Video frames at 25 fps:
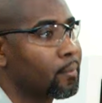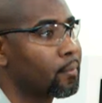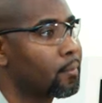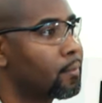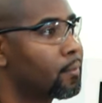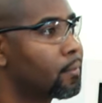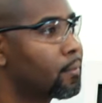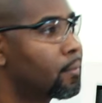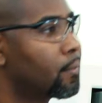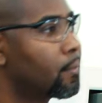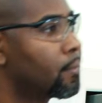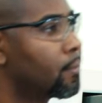it
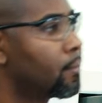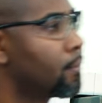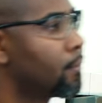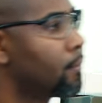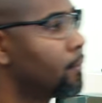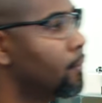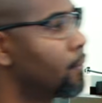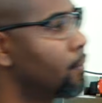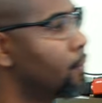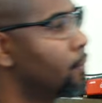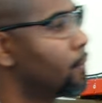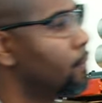changed
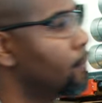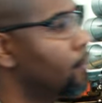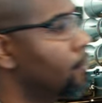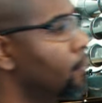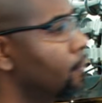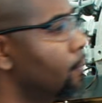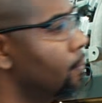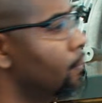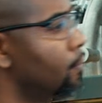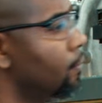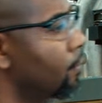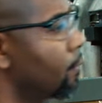state.
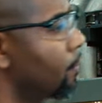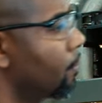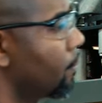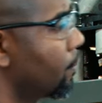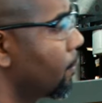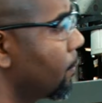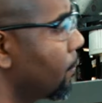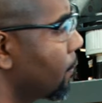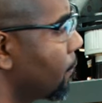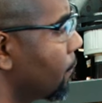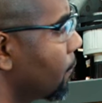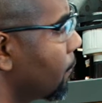The
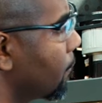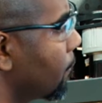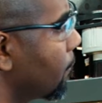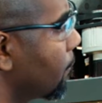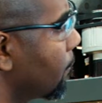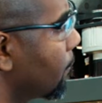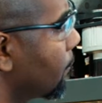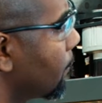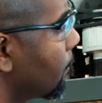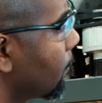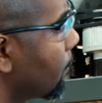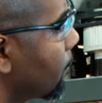sensor should
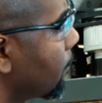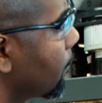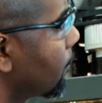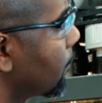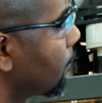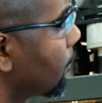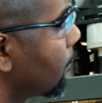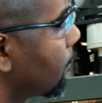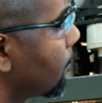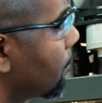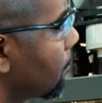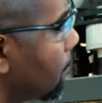change
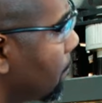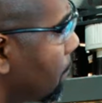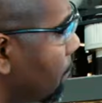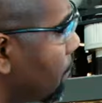from 0